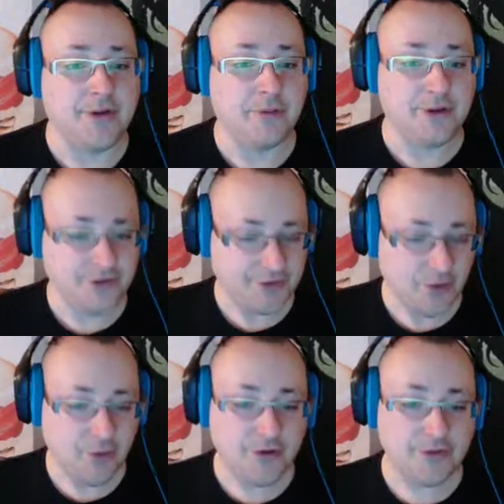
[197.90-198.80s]
which isn't
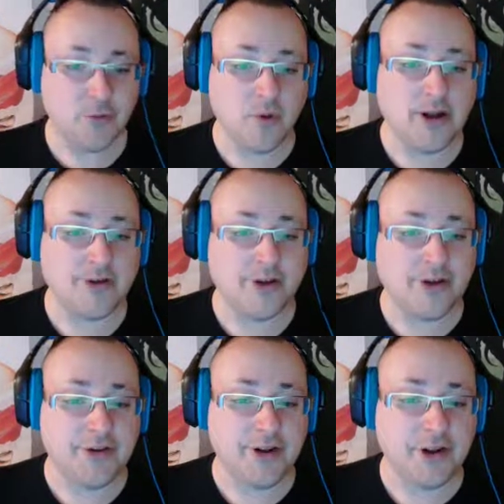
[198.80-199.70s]
always a wise
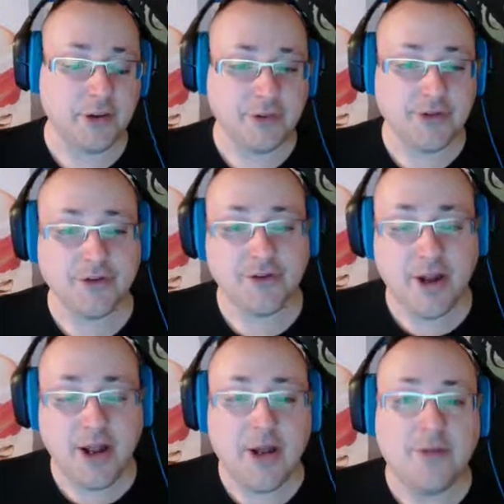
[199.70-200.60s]
idea, but
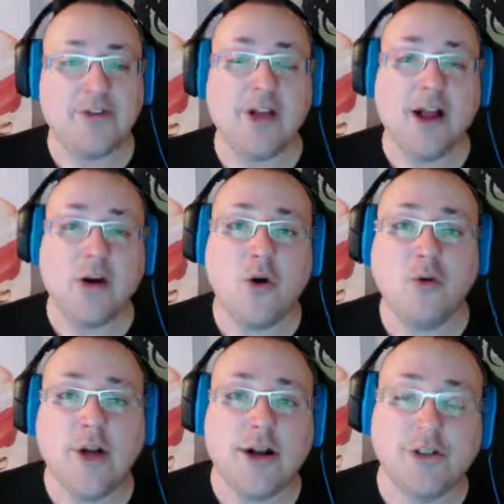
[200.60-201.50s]
there's not a whole
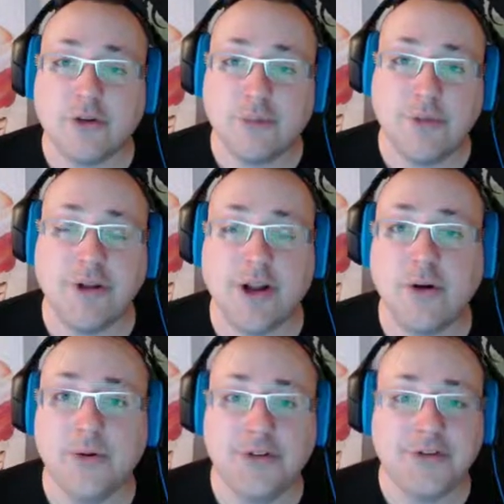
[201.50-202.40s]
lot of scripting that
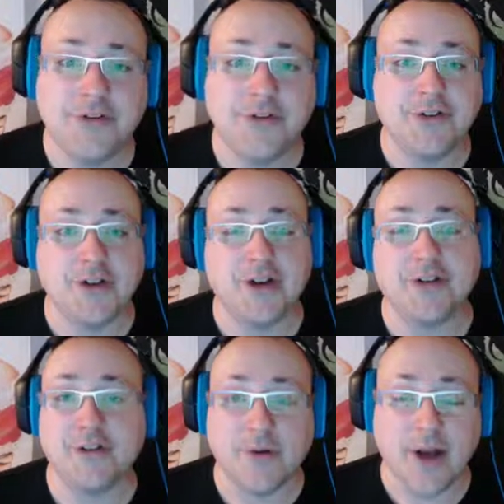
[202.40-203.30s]
goes into these things,
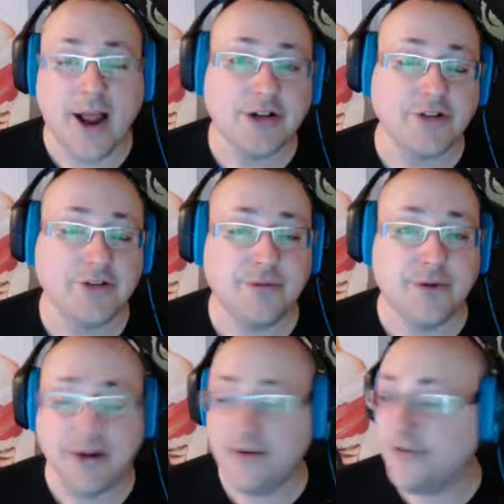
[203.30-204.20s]
and they're actually
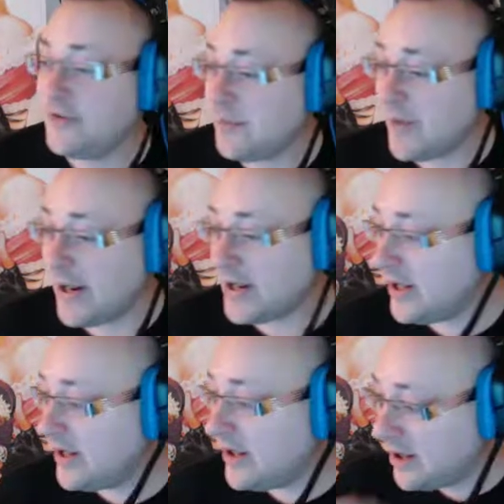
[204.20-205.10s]
very easy to make
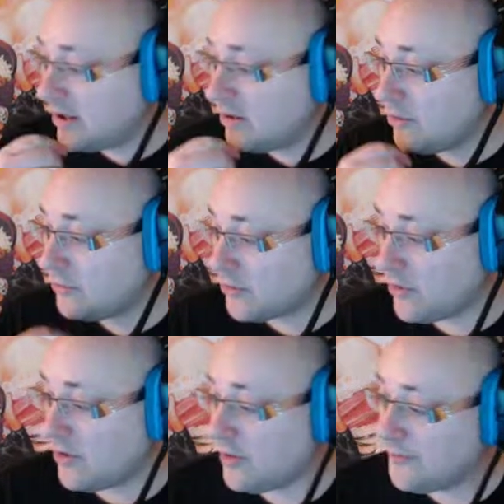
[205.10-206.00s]

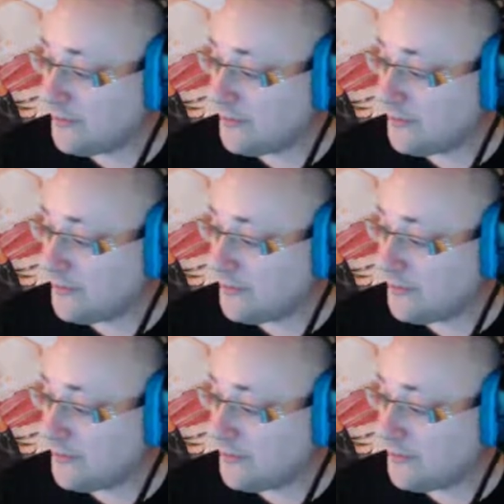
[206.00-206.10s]
overall.